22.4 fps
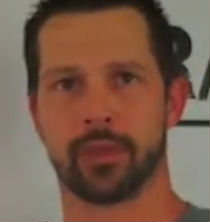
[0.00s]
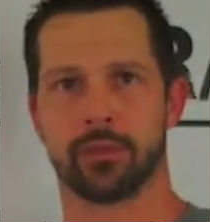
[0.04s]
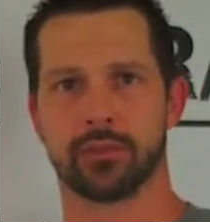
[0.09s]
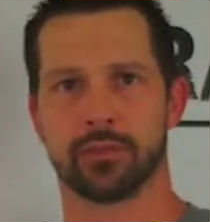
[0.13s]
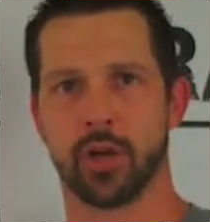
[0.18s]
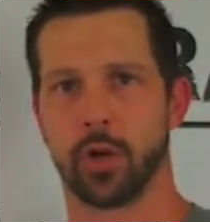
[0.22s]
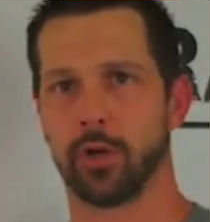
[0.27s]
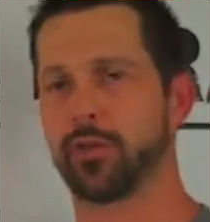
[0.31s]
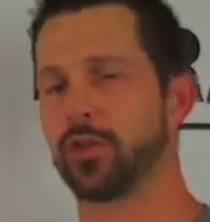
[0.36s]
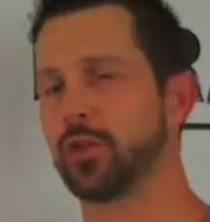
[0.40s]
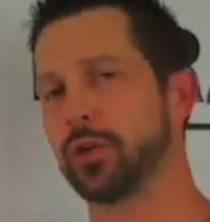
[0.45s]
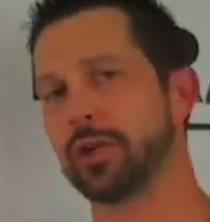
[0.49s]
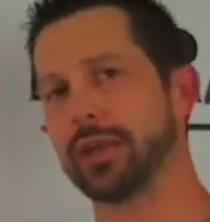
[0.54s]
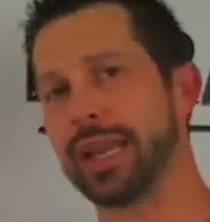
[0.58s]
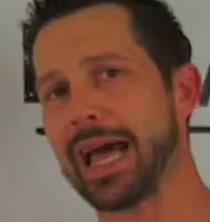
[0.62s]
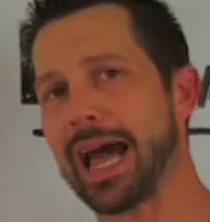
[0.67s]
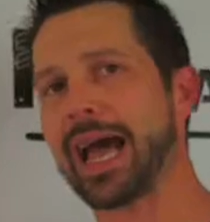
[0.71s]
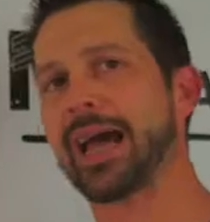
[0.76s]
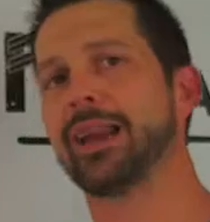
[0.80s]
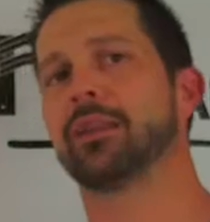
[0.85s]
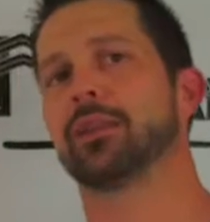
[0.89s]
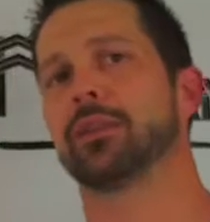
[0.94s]
So if you're
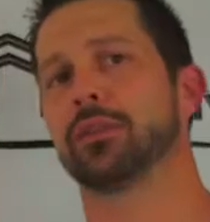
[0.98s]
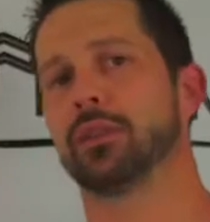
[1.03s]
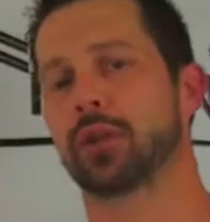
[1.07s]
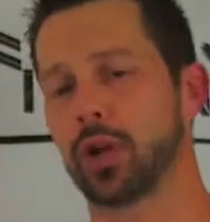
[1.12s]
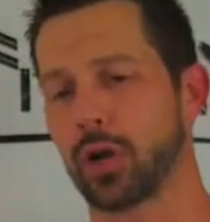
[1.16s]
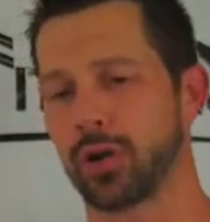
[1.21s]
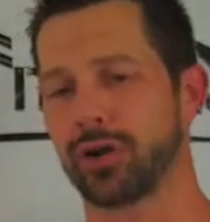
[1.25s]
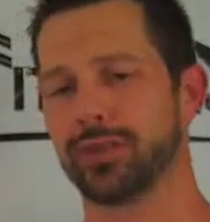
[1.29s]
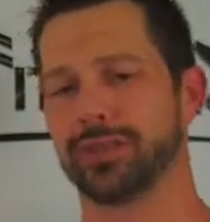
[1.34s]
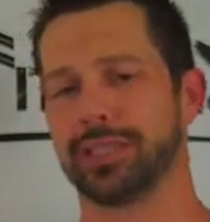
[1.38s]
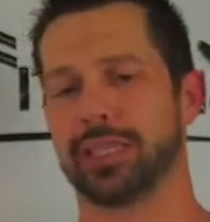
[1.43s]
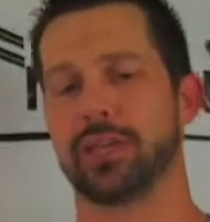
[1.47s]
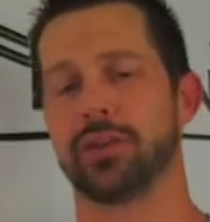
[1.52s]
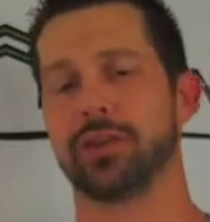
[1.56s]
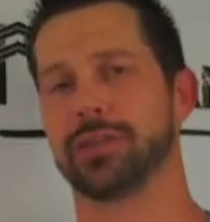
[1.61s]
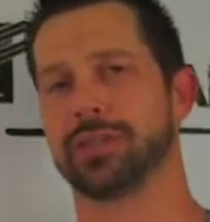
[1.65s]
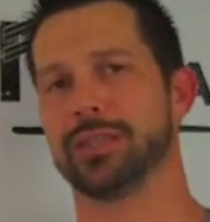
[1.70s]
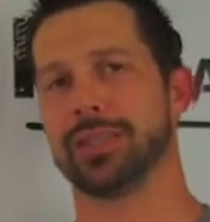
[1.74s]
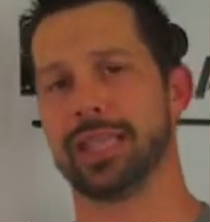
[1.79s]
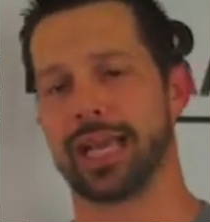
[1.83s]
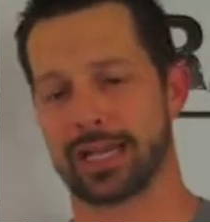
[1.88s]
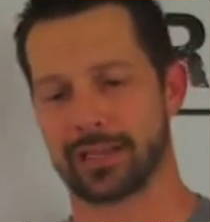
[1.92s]
not currently
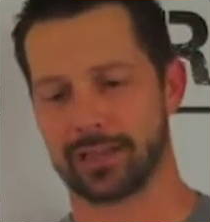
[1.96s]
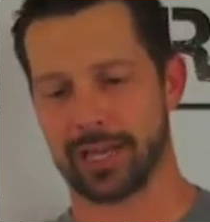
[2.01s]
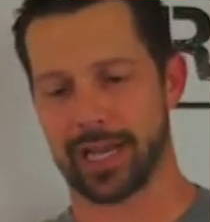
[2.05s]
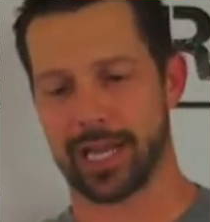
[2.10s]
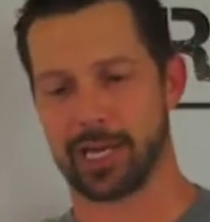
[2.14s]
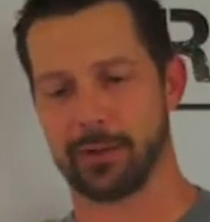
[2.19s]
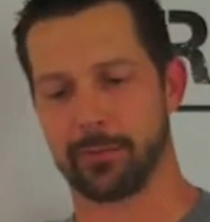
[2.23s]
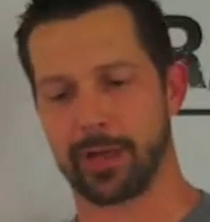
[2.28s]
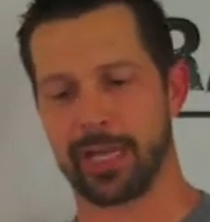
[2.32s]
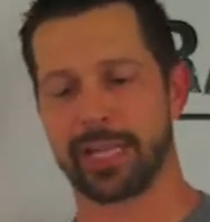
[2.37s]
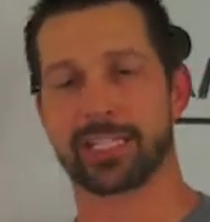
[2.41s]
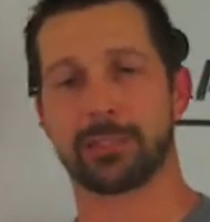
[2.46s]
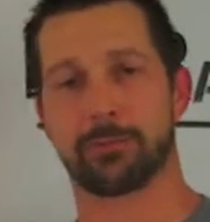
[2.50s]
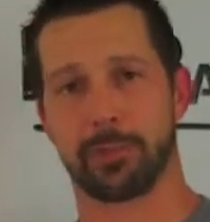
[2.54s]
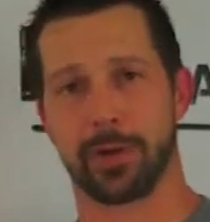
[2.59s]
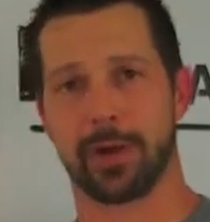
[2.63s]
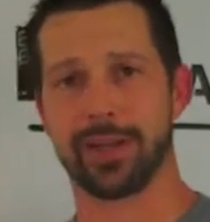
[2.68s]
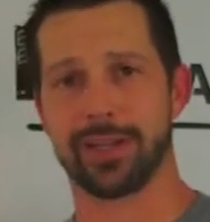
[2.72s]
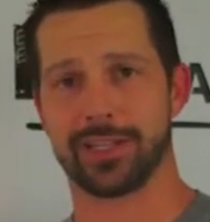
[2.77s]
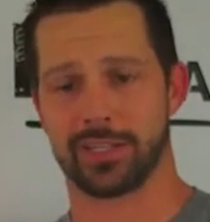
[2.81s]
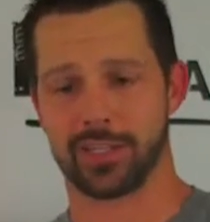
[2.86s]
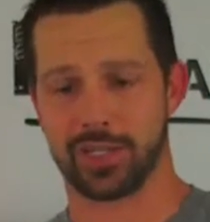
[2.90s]
using that client
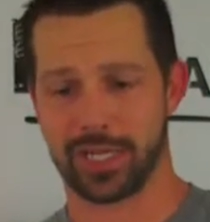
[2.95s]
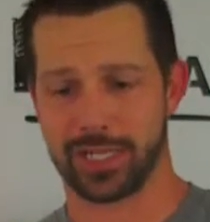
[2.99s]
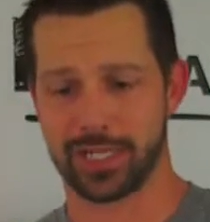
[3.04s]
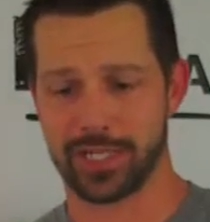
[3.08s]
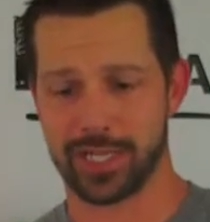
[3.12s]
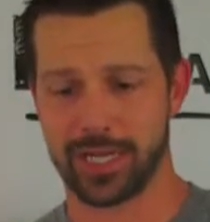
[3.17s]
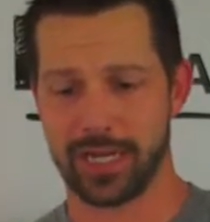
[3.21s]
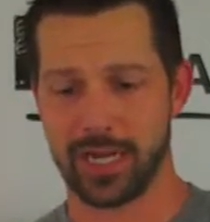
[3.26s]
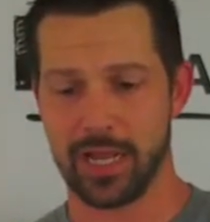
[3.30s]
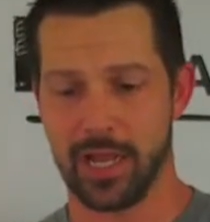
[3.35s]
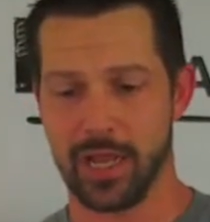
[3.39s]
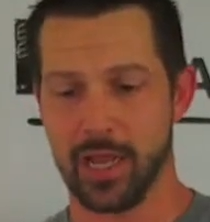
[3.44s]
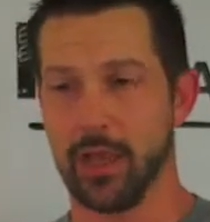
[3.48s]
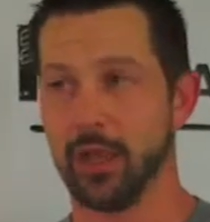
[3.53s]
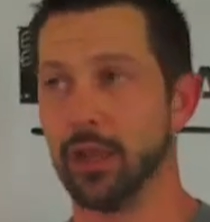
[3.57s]
experience check sheet,